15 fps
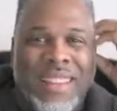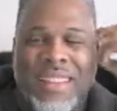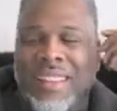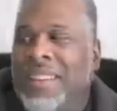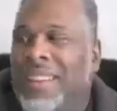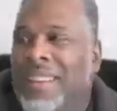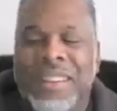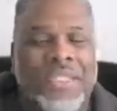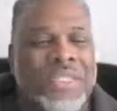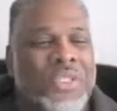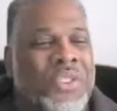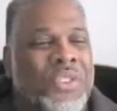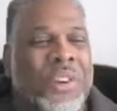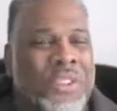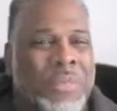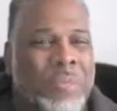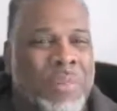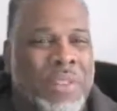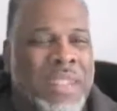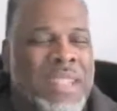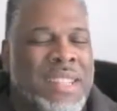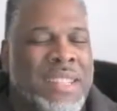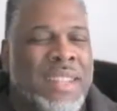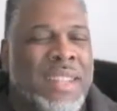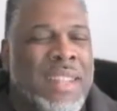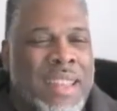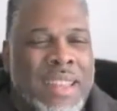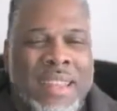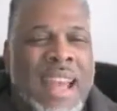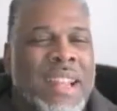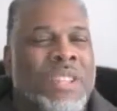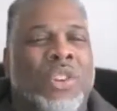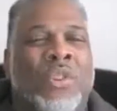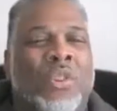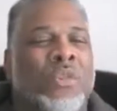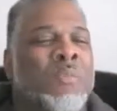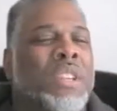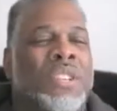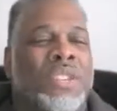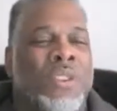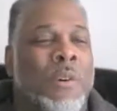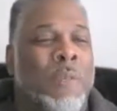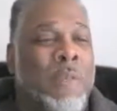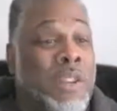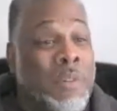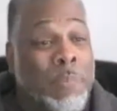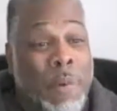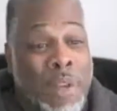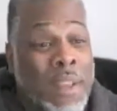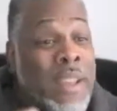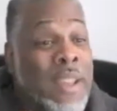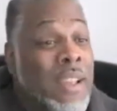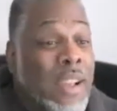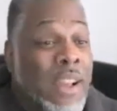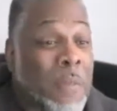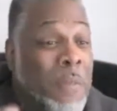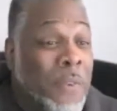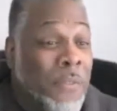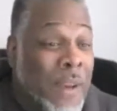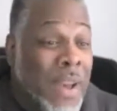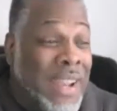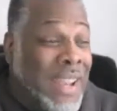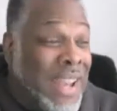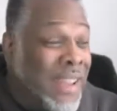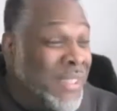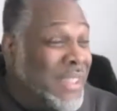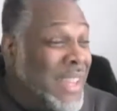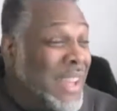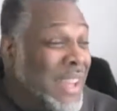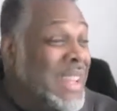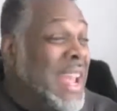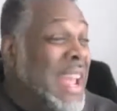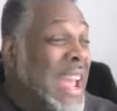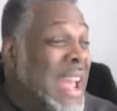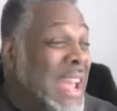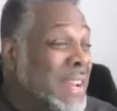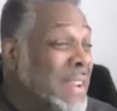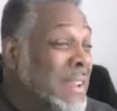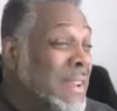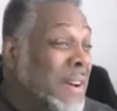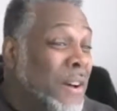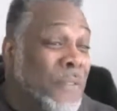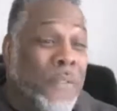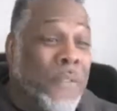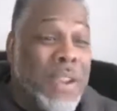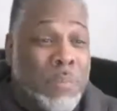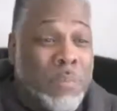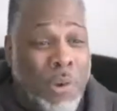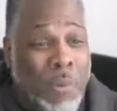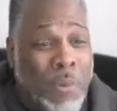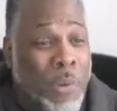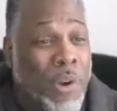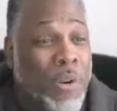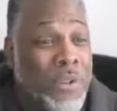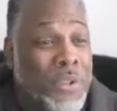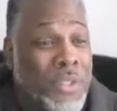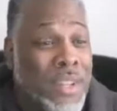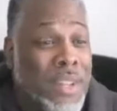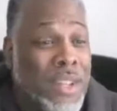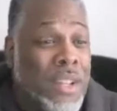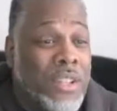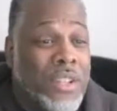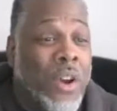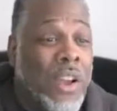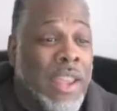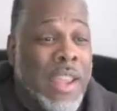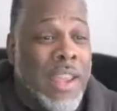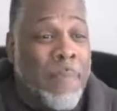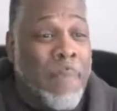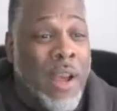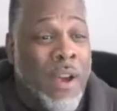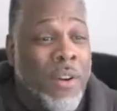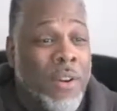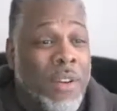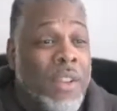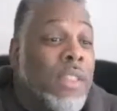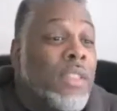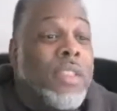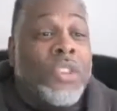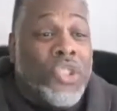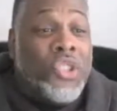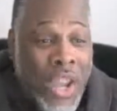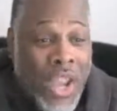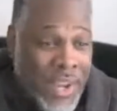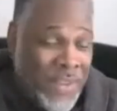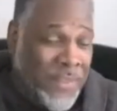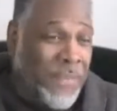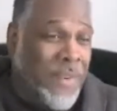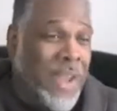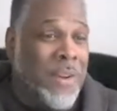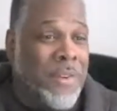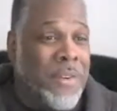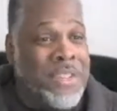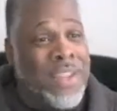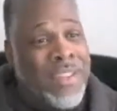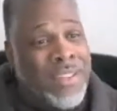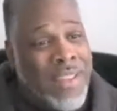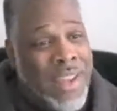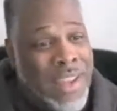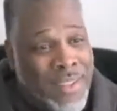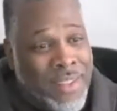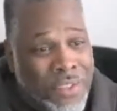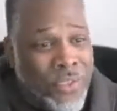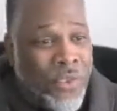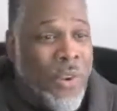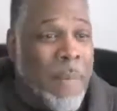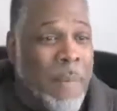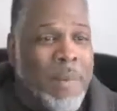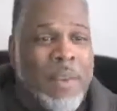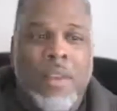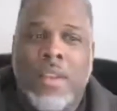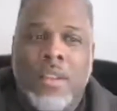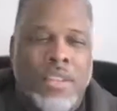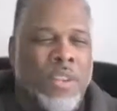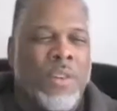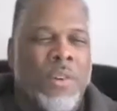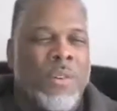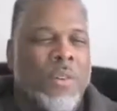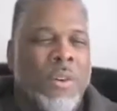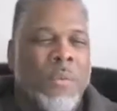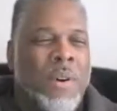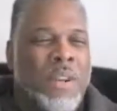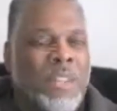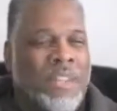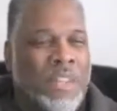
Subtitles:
he's in charge of policing. That told me so much. But come to find out that he had a Facebook post talking about the China virus, like Trump. So was it